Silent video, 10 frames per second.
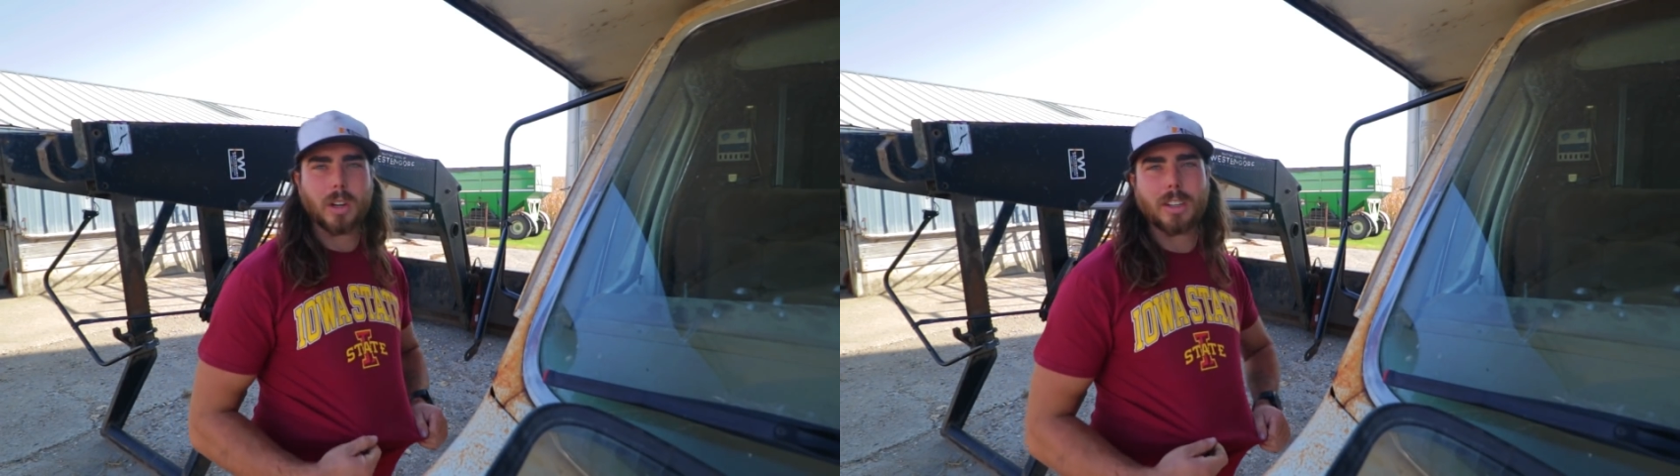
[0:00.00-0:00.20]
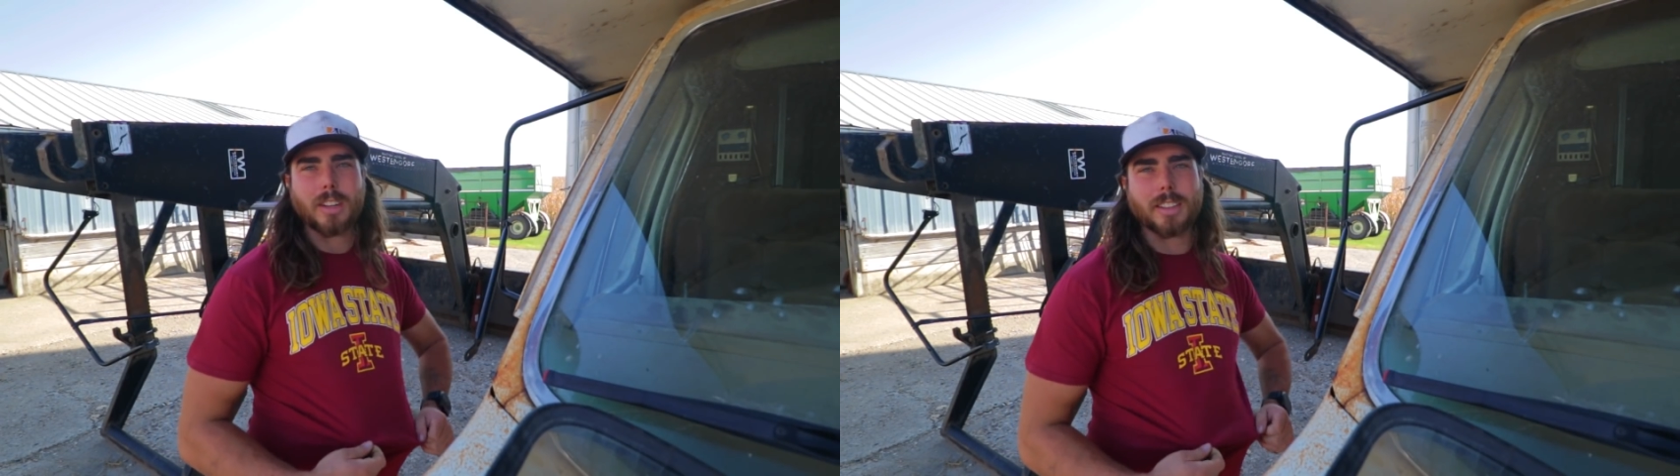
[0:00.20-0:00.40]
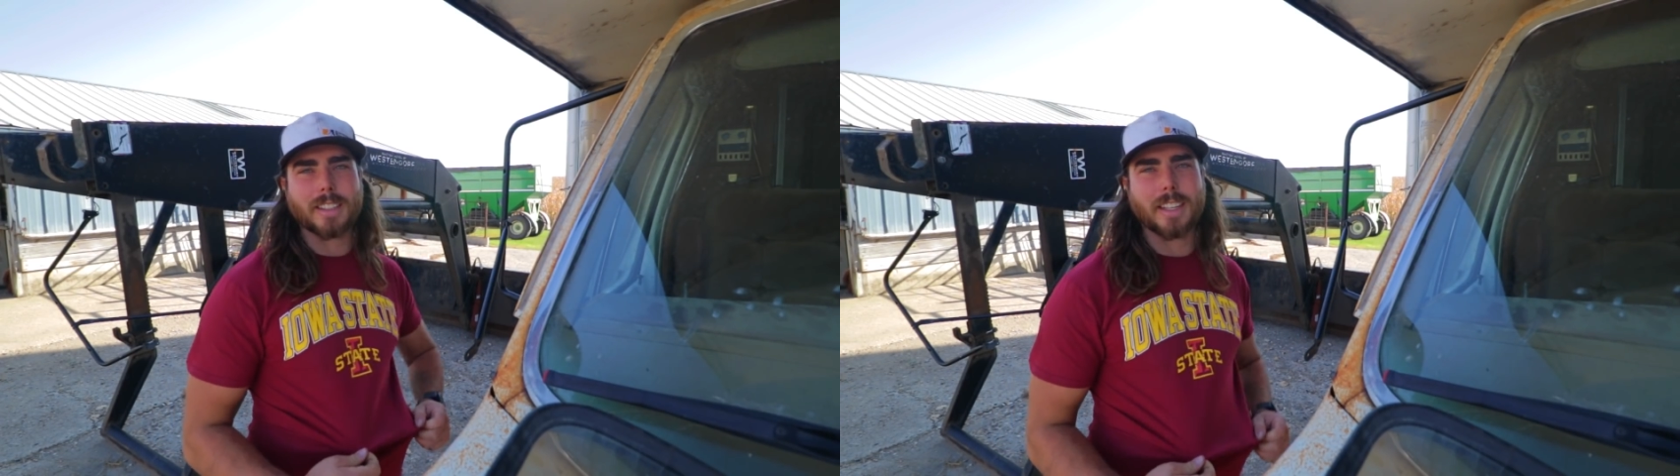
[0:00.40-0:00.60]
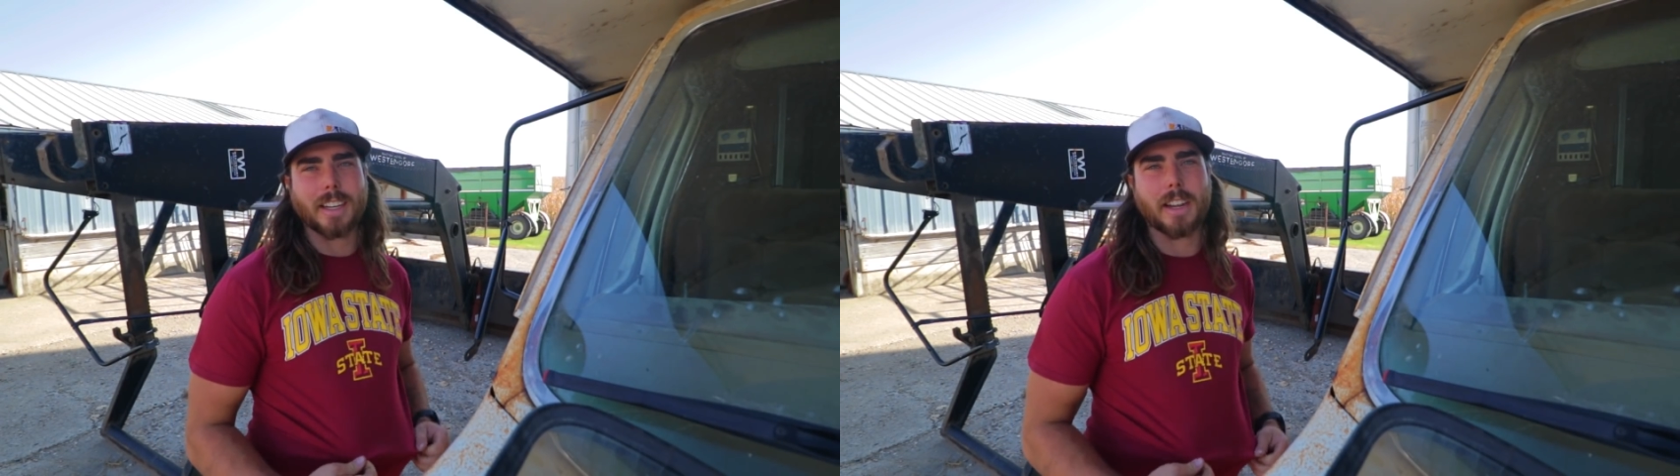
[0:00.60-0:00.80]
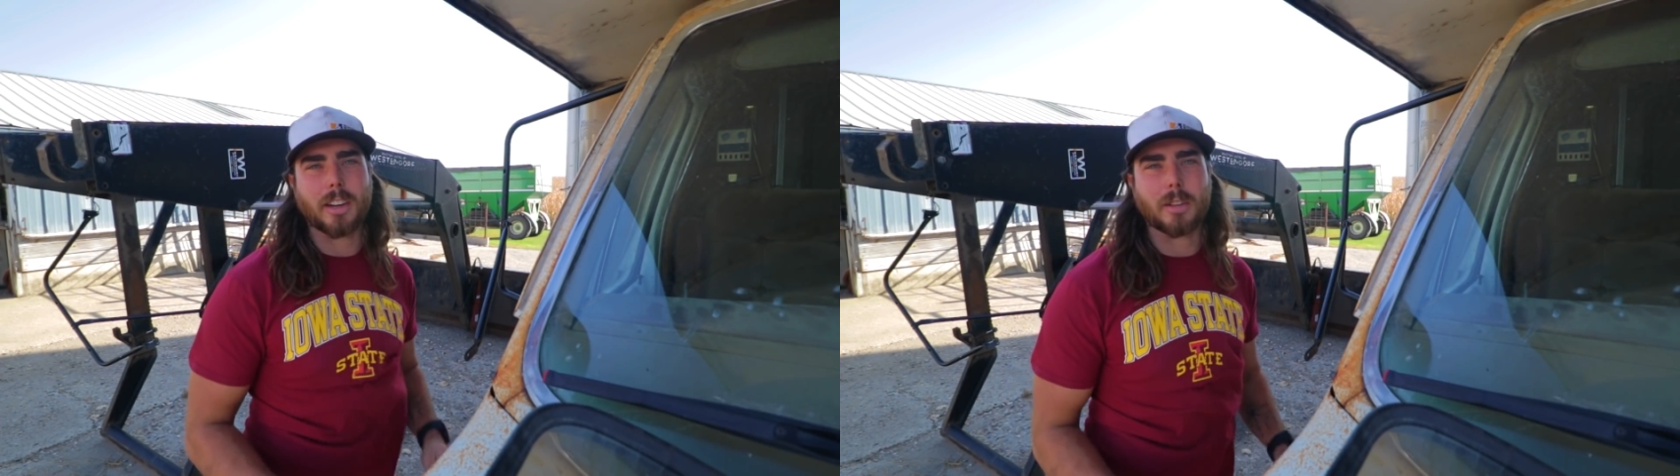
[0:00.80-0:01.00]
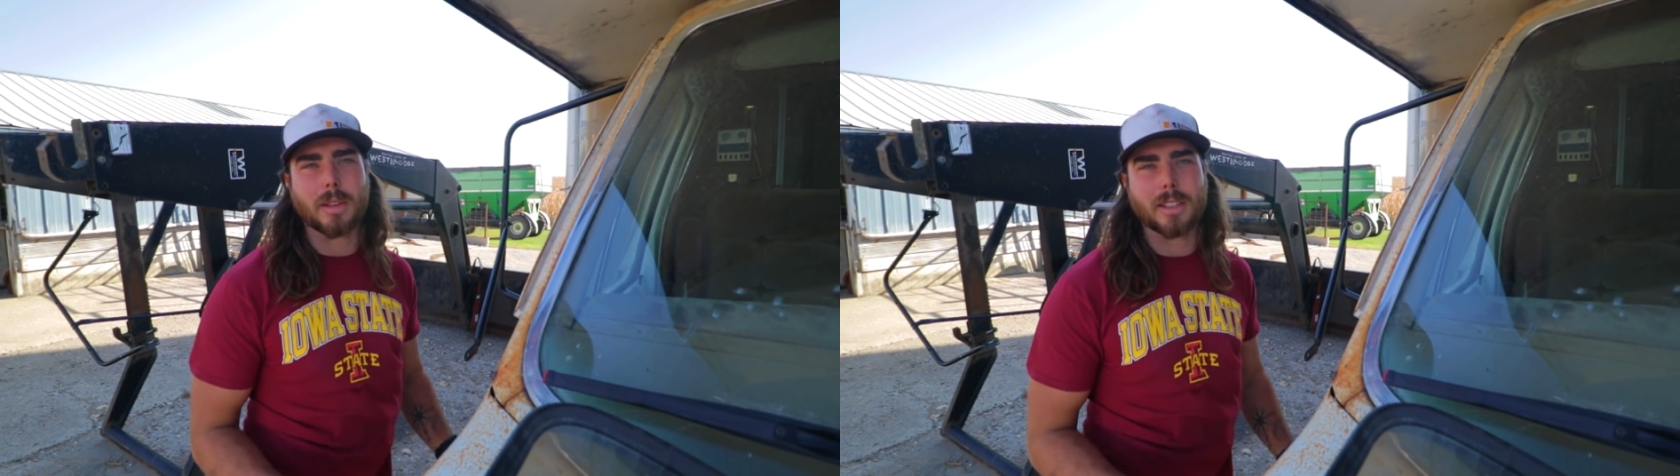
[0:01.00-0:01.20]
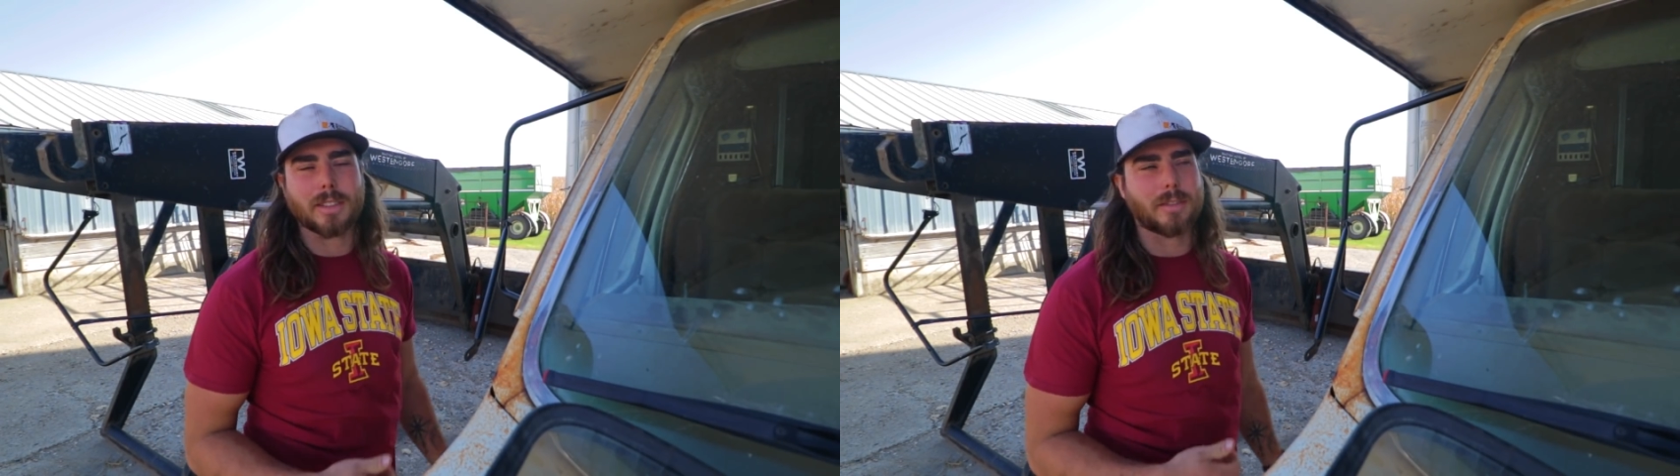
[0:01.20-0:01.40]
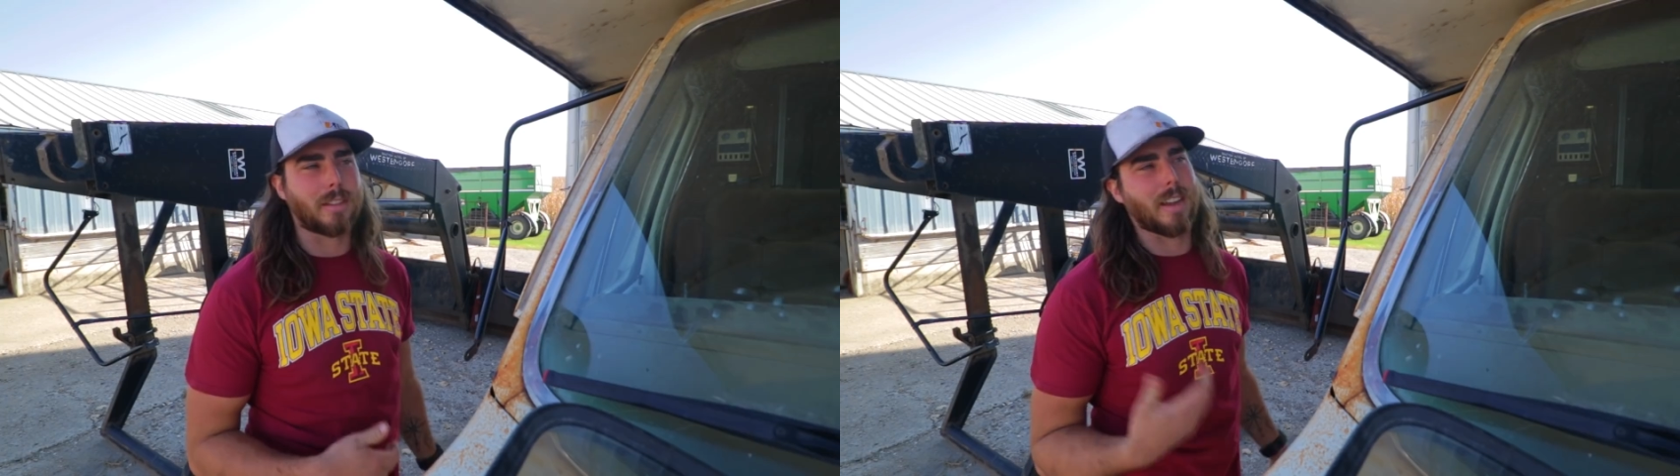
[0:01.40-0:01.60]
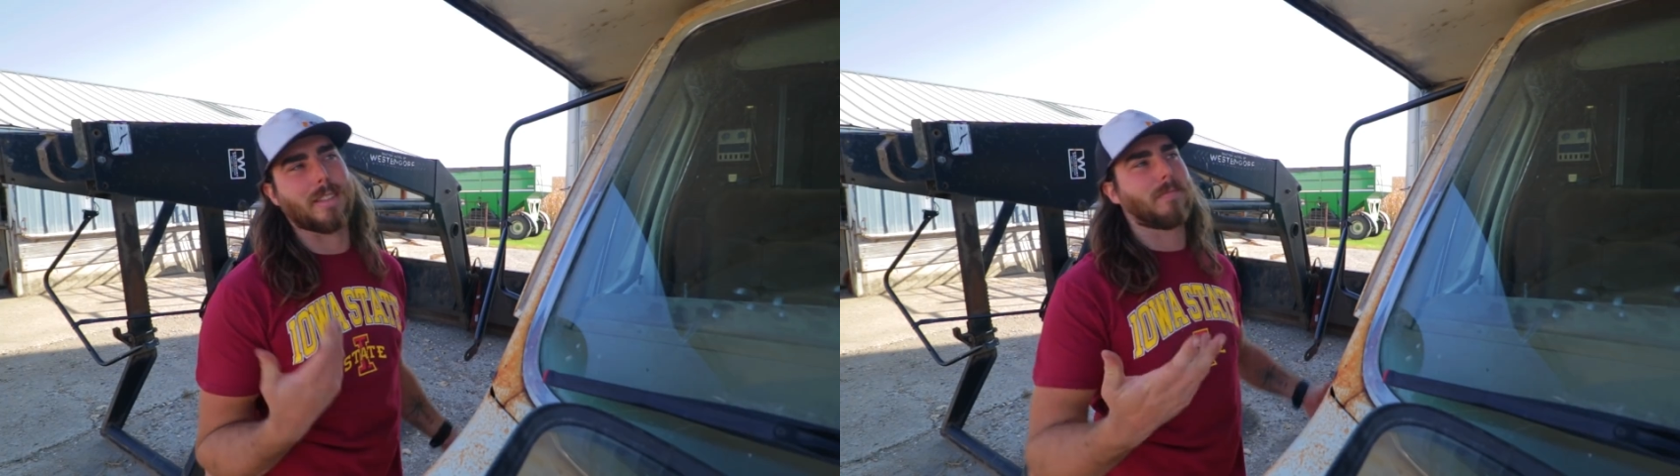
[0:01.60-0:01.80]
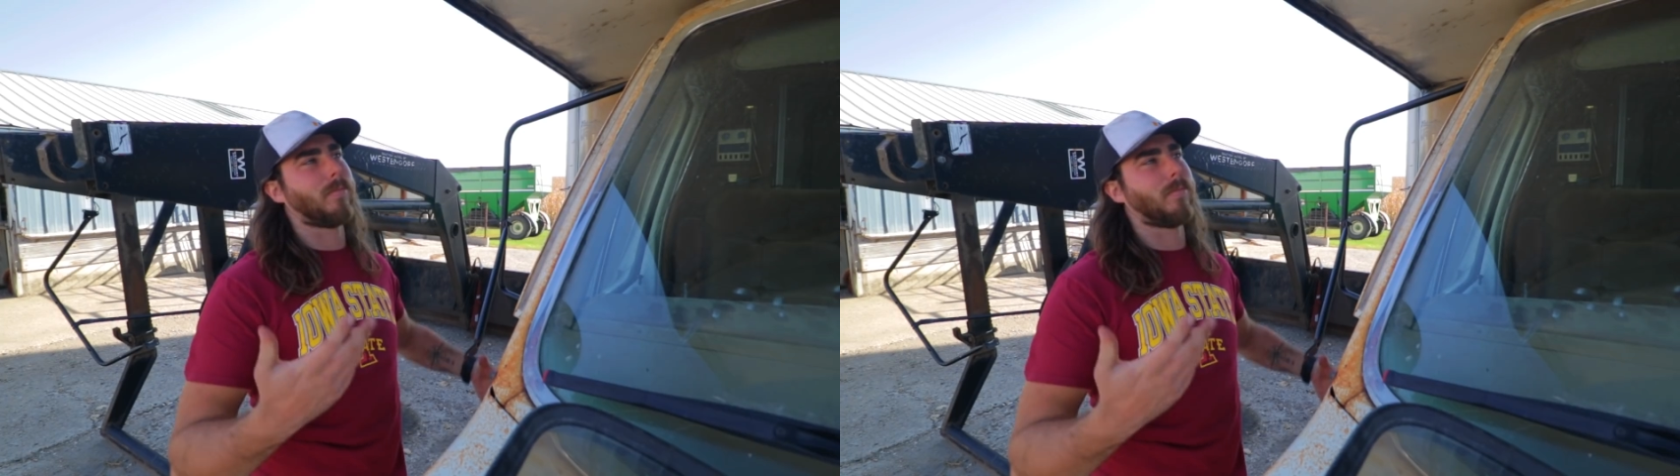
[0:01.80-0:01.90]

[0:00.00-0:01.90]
working on this thing in increments of like